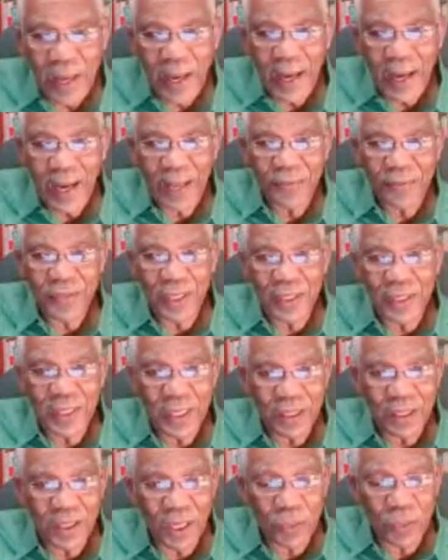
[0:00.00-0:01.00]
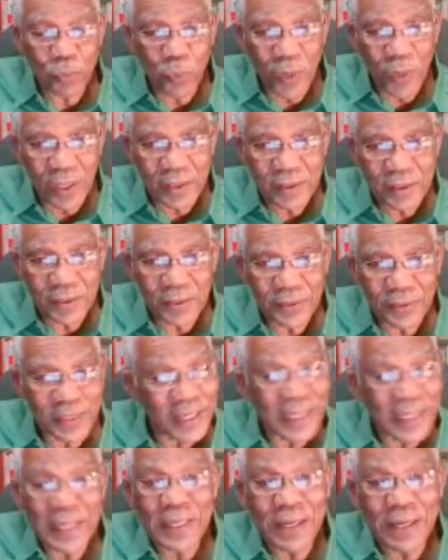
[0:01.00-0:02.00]
and they did not want to. They
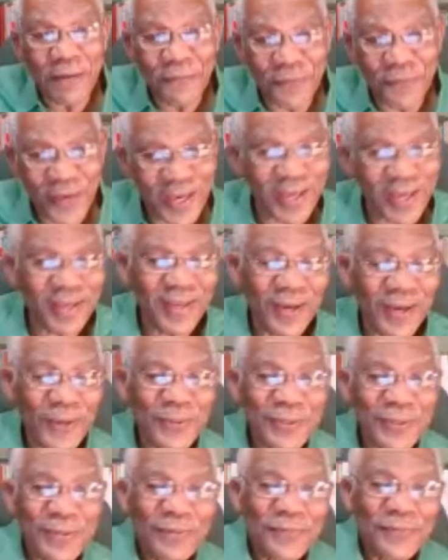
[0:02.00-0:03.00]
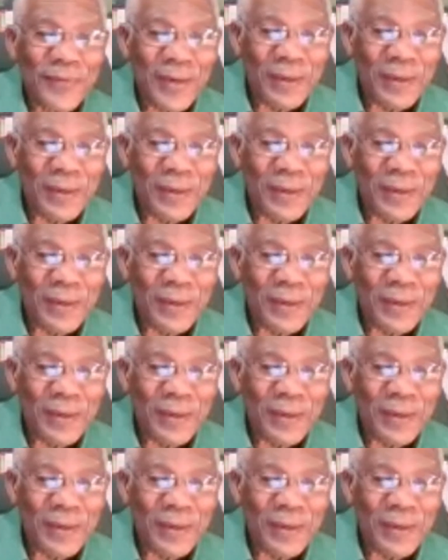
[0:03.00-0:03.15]
didn't invade out of